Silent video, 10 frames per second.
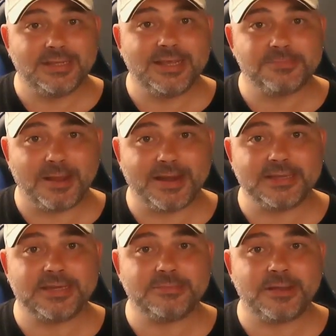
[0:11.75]
It's Monday,
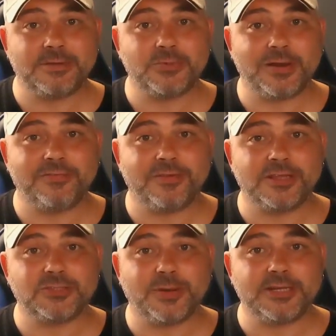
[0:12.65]
September
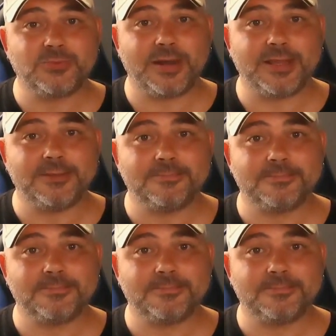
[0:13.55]
21st, 2020.